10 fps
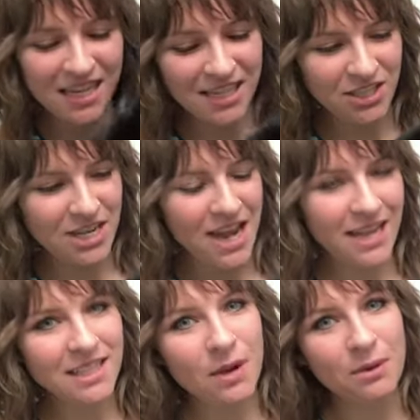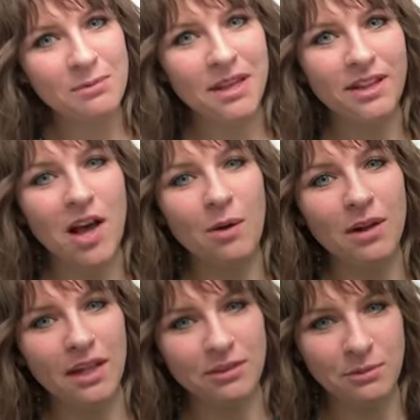She hangs out with me a lot while
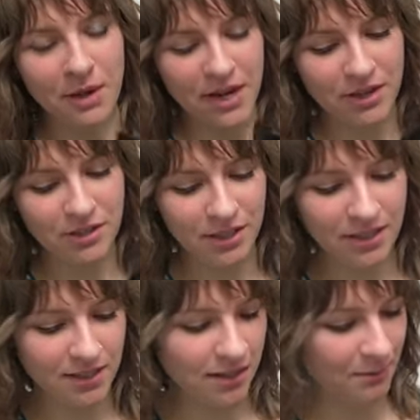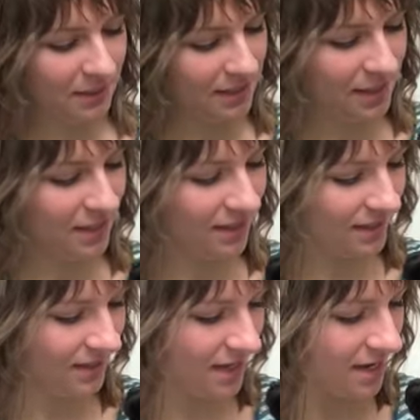I do my hair. She likes to come and sit in the
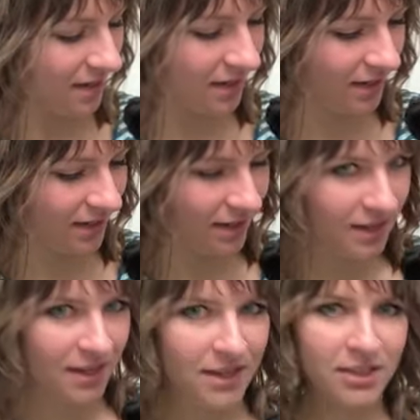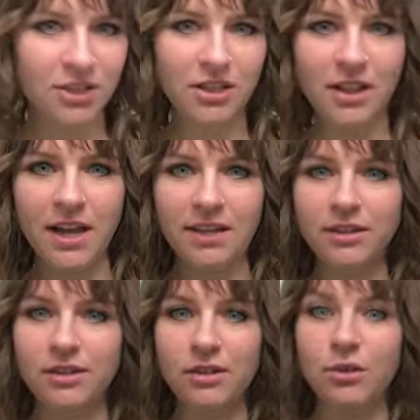sink. She
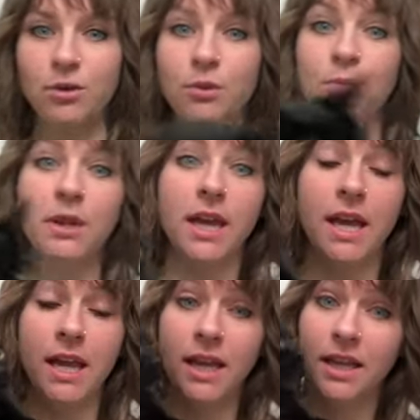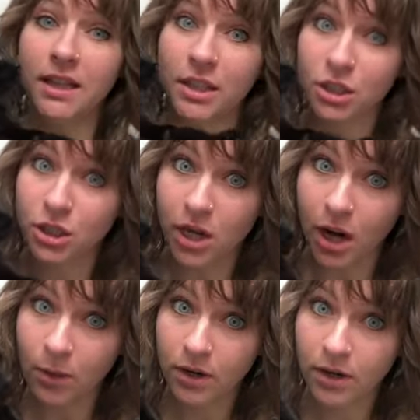likes to play in the
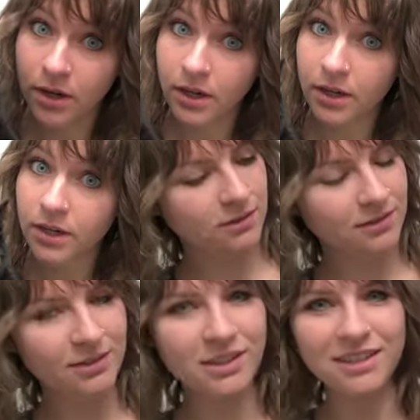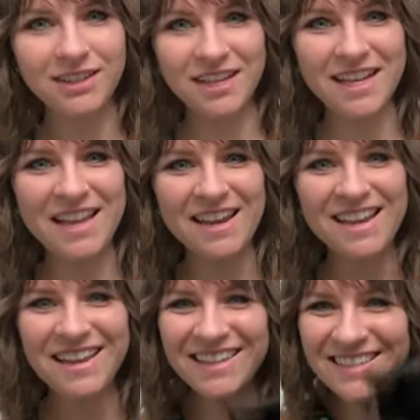shower. She's a good
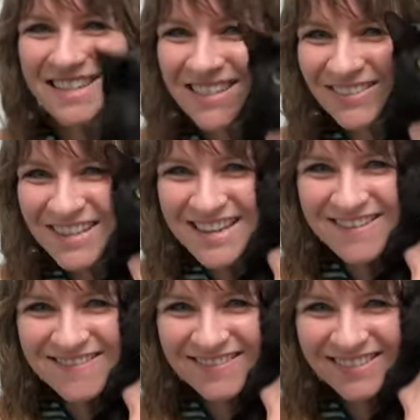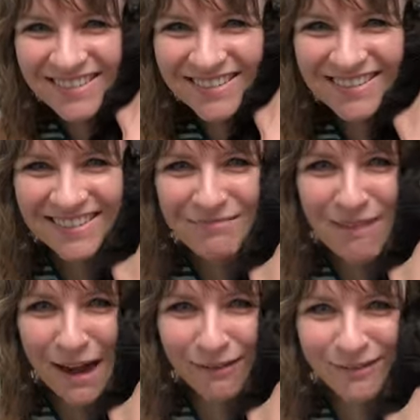kitty, and she's so cute.
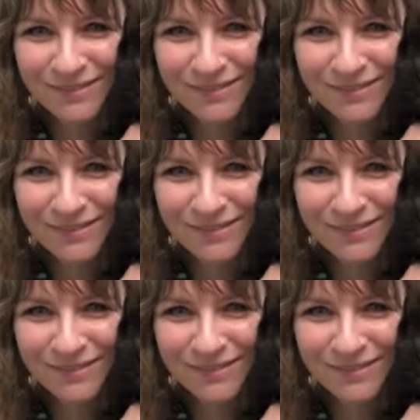Wow.